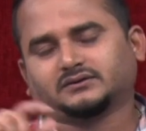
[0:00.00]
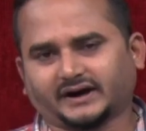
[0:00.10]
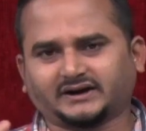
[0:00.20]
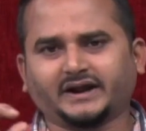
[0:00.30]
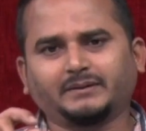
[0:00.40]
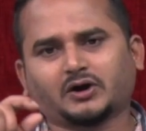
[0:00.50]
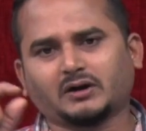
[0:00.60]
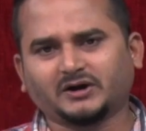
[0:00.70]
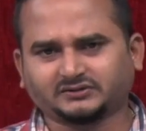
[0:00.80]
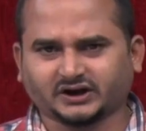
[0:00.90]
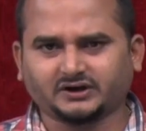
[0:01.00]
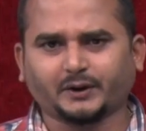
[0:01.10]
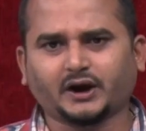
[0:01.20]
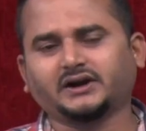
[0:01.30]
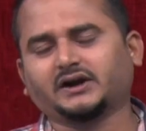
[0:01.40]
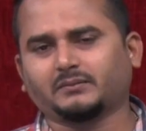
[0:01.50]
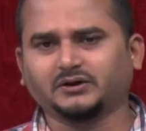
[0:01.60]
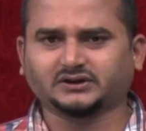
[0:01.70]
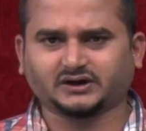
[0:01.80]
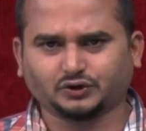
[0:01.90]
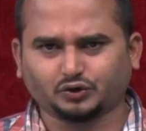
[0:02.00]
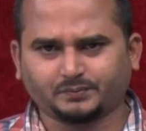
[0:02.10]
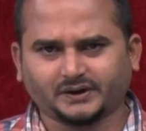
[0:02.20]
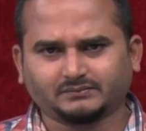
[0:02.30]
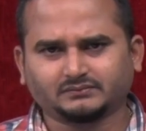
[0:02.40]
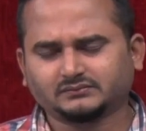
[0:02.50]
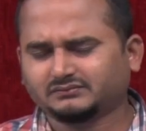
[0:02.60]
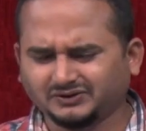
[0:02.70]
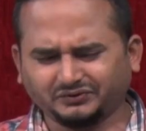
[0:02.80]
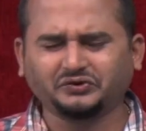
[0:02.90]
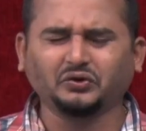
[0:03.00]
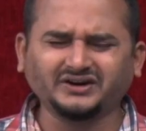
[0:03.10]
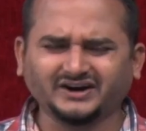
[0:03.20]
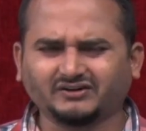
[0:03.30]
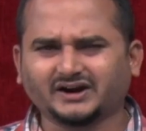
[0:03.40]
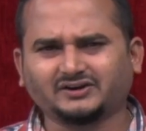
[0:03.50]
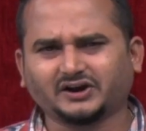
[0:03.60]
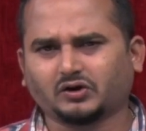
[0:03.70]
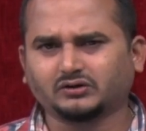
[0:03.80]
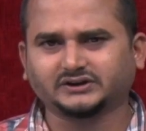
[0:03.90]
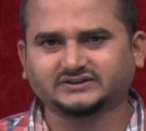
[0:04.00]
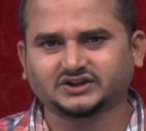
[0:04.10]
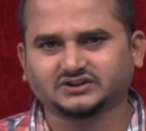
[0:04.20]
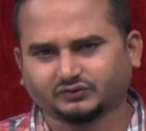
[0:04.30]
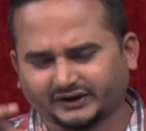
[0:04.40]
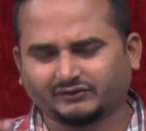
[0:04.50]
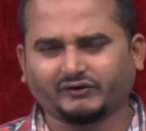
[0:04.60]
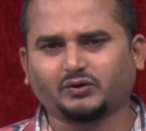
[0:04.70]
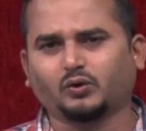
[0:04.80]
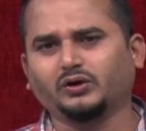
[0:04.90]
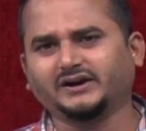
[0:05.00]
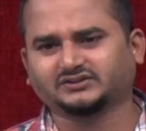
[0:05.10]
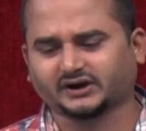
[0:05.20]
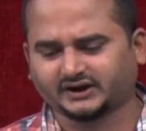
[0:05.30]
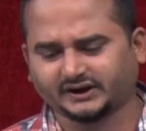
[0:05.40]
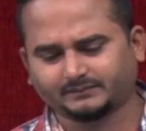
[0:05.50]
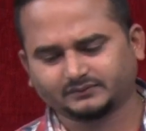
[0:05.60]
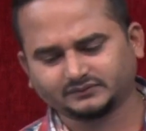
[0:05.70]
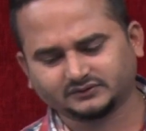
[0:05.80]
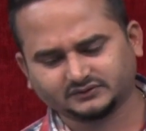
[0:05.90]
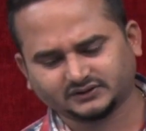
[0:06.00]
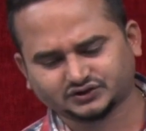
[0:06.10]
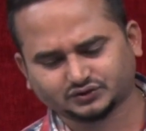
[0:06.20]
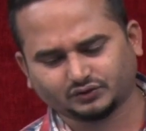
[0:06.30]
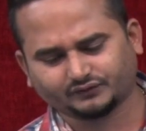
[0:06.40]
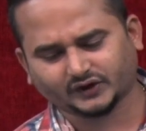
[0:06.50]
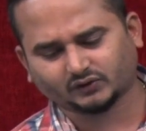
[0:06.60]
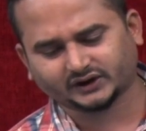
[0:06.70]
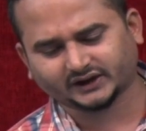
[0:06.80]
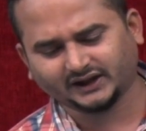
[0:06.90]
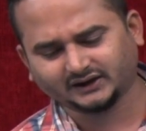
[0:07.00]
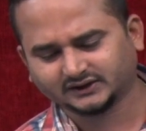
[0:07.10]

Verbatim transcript: thread name comma, thread priority comma, thread group name. But we don't require enter all these things. We require only thread name. Just go for what here?